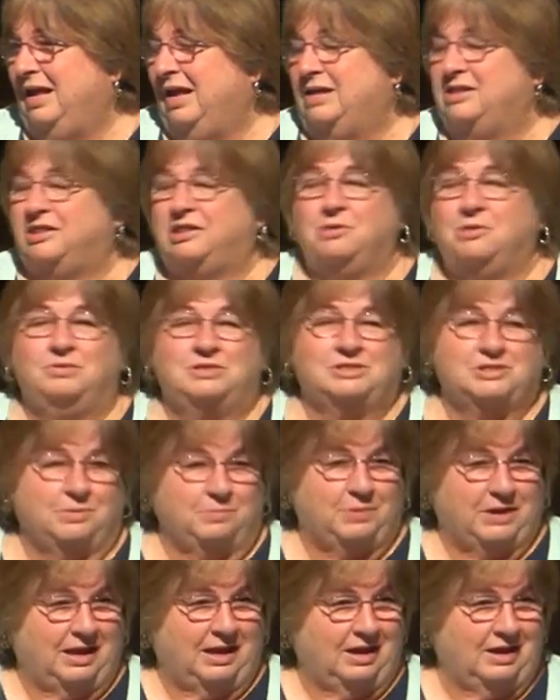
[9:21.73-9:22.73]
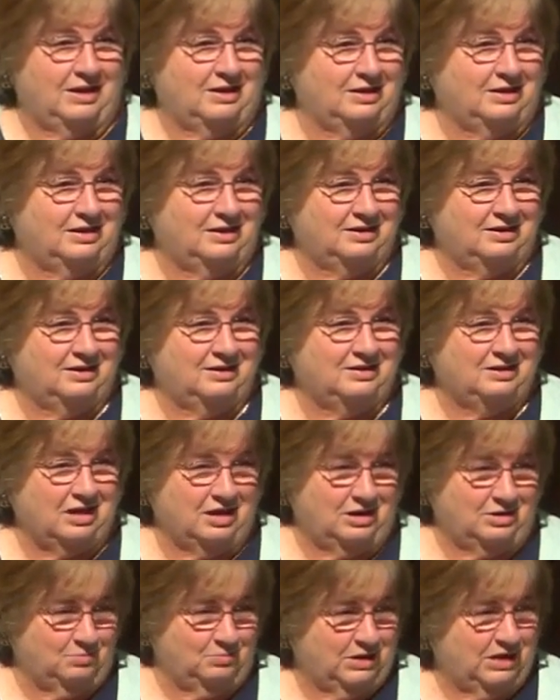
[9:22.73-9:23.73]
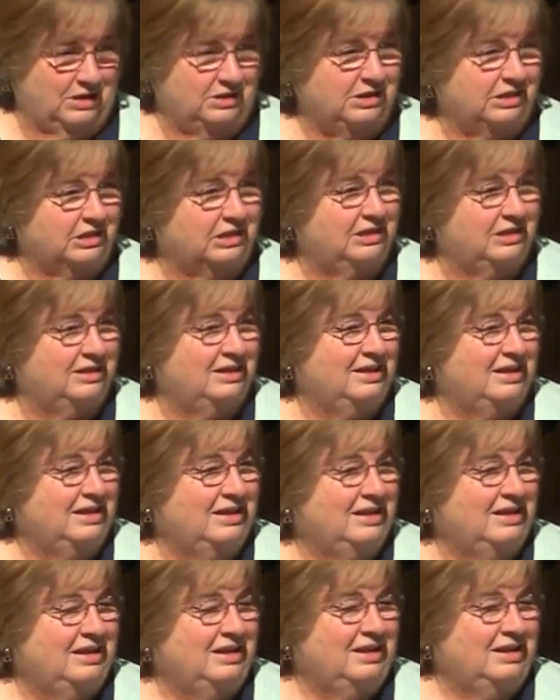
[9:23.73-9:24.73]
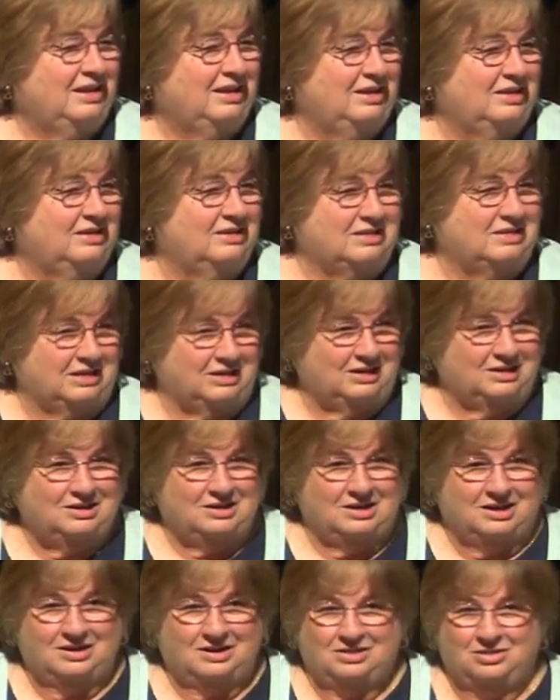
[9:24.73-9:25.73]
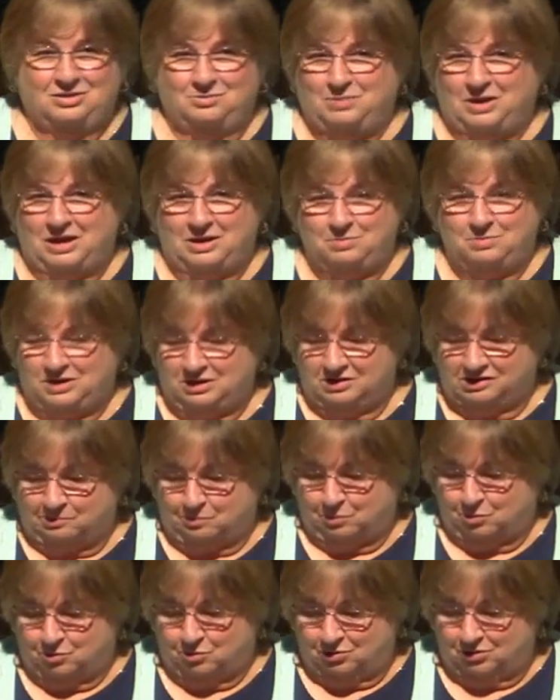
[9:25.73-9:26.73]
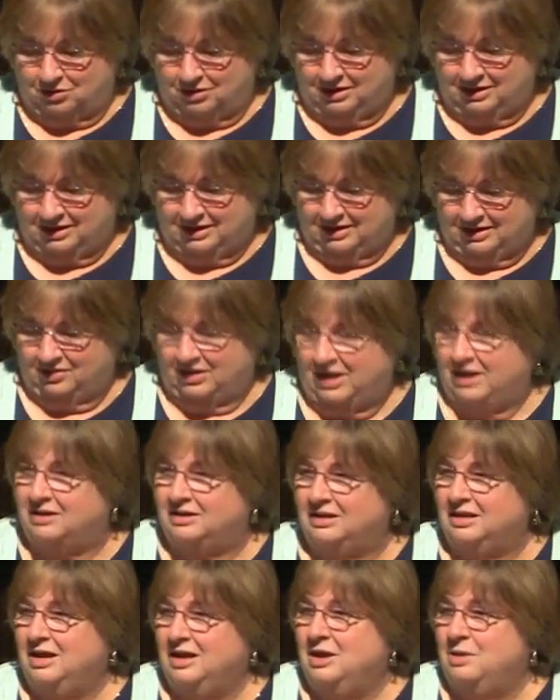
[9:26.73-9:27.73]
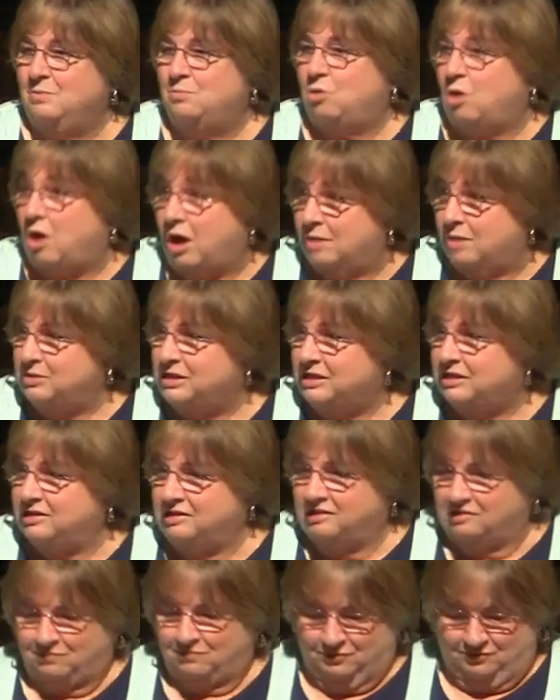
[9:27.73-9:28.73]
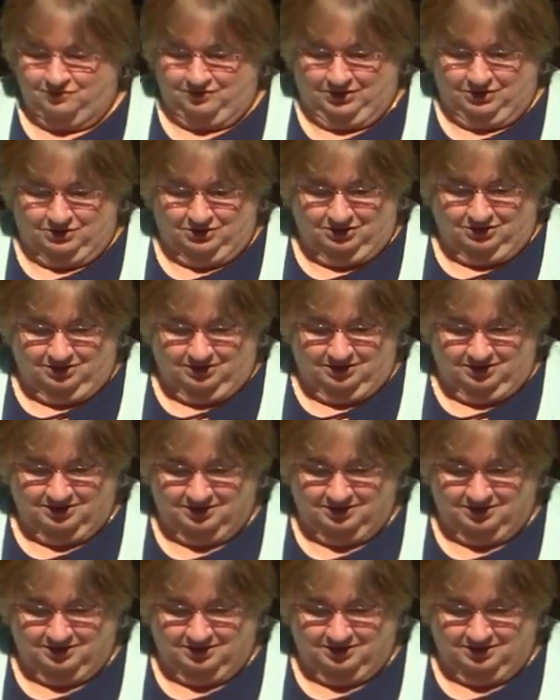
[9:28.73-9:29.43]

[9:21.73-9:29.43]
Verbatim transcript: And so we jump ahead nine months, and indeed the baby is born, and that promise is fulfilled.